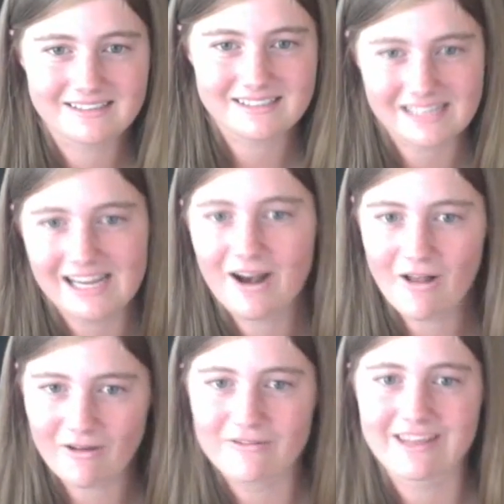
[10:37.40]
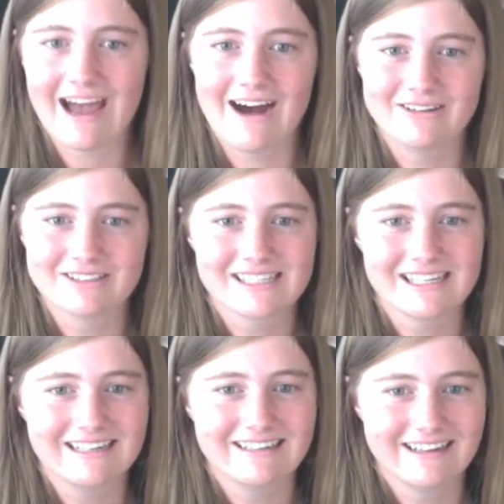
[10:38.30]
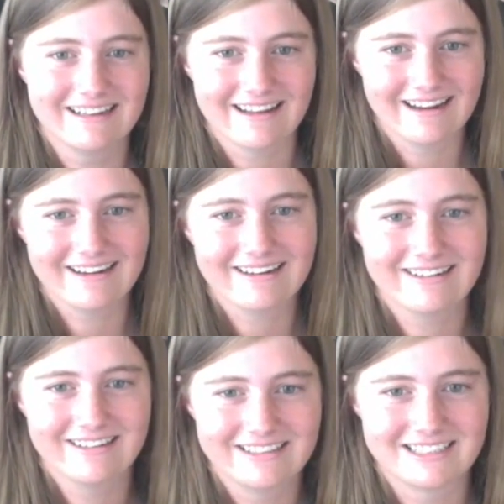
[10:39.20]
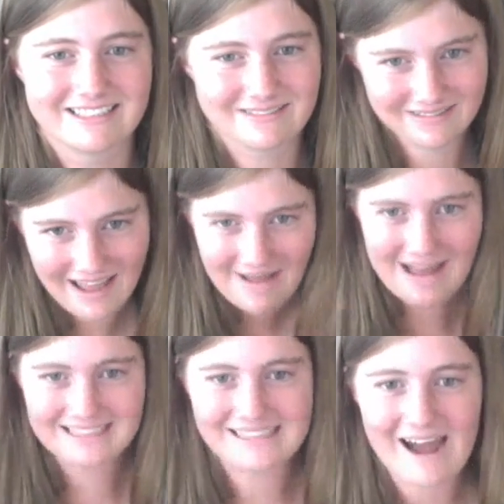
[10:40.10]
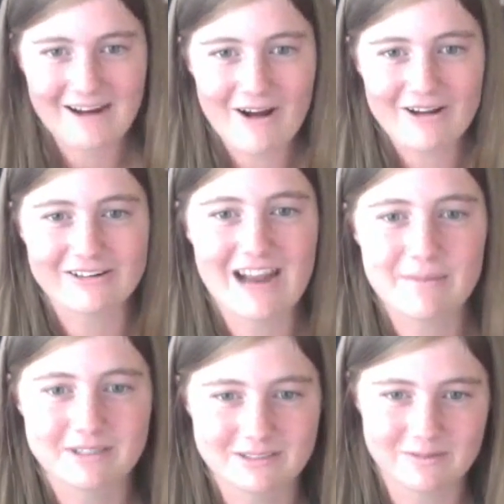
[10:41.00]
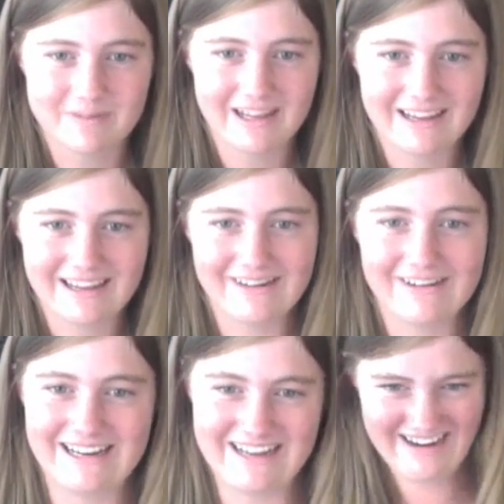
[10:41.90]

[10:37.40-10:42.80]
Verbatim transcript: sing all over the house then? And like just as loud, all your neighbors would be like hearing